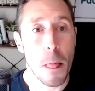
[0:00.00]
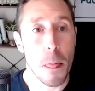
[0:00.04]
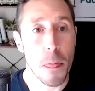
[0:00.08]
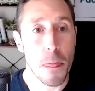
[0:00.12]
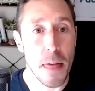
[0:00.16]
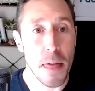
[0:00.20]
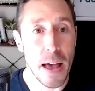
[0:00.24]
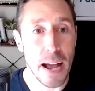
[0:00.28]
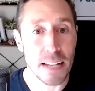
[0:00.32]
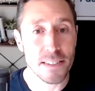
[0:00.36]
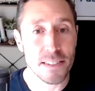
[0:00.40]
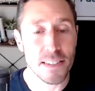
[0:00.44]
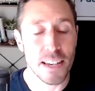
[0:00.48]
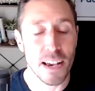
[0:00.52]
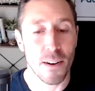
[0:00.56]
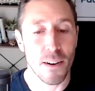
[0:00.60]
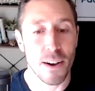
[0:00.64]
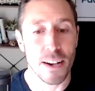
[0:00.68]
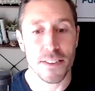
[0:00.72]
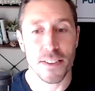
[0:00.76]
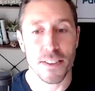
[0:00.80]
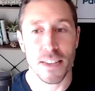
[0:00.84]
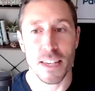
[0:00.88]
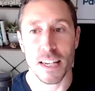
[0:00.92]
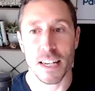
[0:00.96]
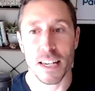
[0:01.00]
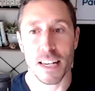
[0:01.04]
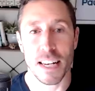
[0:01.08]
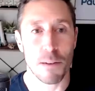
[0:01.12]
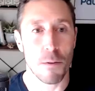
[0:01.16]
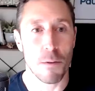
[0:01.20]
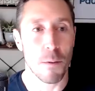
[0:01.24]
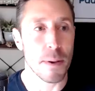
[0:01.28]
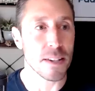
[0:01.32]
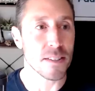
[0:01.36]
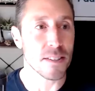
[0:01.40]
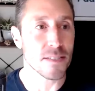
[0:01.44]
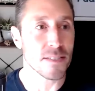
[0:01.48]
that's how I think an
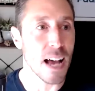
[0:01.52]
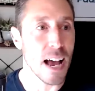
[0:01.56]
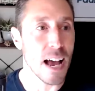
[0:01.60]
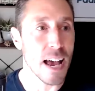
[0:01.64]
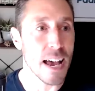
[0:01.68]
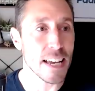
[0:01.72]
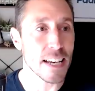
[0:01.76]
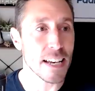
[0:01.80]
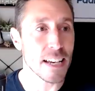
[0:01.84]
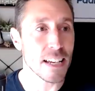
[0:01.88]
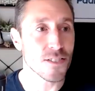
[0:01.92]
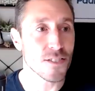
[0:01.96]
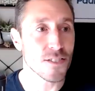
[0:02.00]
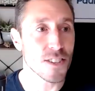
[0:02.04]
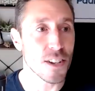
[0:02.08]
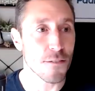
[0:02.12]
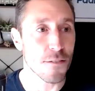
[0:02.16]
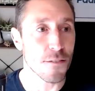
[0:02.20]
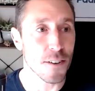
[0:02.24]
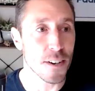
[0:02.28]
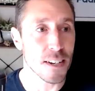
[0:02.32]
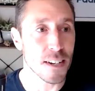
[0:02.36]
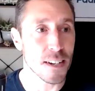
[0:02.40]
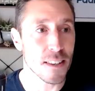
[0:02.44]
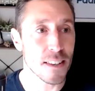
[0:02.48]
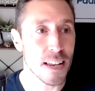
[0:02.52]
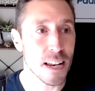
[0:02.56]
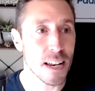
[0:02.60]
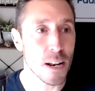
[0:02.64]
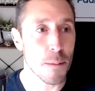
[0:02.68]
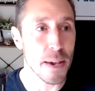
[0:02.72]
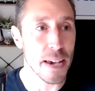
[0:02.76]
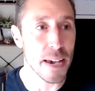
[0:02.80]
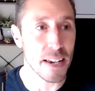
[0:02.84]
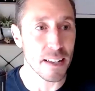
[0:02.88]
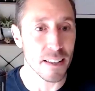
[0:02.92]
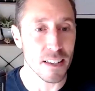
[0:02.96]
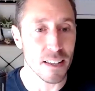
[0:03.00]
animal-based diet is different than a
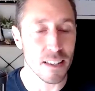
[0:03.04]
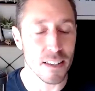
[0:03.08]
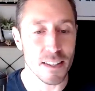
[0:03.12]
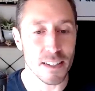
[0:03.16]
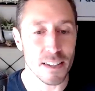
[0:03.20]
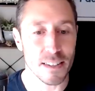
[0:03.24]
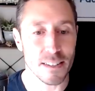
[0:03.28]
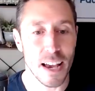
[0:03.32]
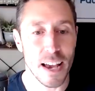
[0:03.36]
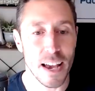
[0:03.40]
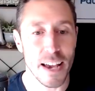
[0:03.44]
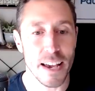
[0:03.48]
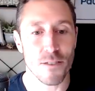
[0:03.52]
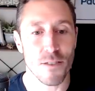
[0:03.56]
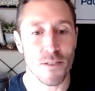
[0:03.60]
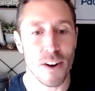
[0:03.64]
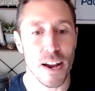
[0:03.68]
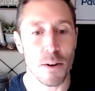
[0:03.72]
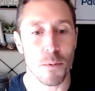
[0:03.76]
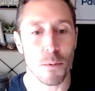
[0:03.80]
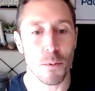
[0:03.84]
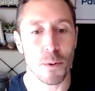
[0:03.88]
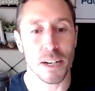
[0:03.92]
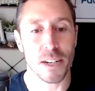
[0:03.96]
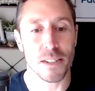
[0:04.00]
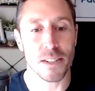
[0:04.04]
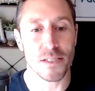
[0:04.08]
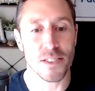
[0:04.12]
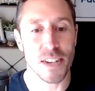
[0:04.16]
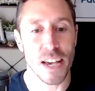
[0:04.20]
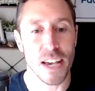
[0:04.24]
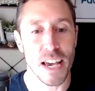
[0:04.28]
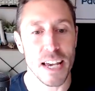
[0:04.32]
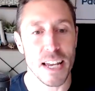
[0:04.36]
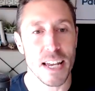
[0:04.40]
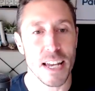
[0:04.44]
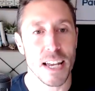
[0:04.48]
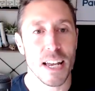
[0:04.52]
paleolithic diet, right? We're going to
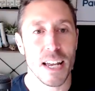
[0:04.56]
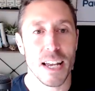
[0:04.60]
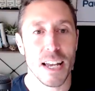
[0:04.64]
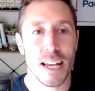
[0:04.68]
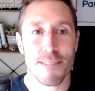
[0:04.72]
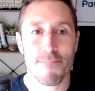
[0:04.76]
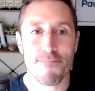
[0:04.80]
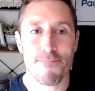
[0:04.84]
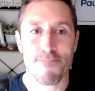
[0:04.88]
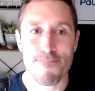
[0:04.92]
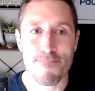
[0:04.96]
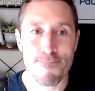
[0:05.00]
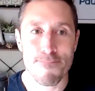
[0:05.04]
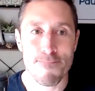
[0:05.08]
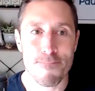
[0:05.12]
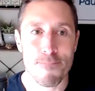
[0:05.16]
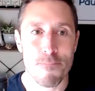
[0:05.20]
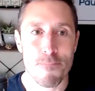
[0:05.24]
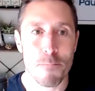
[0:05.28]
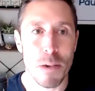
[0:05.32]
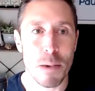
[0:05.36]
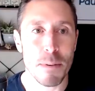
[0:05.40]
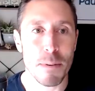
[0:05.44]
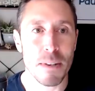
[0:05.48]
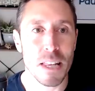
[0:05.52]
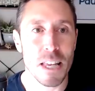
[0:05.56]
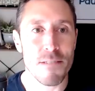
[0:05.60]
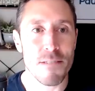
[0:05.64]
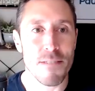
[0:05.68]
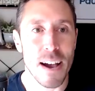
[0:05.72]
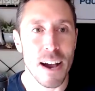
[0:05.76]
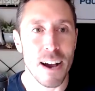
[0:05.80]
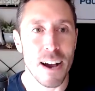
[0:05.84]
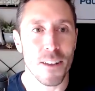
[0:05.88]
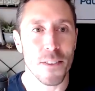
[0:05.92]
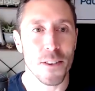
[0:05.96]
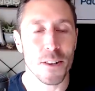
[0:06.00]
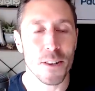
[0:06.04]
say, maybe leave
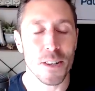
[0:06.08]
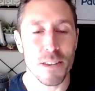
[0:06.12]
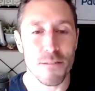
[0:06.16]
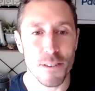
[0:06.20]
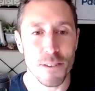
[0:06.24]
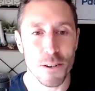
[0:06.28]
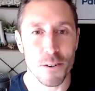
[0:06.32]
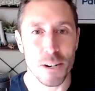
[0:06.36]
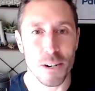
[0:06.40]
out the leafy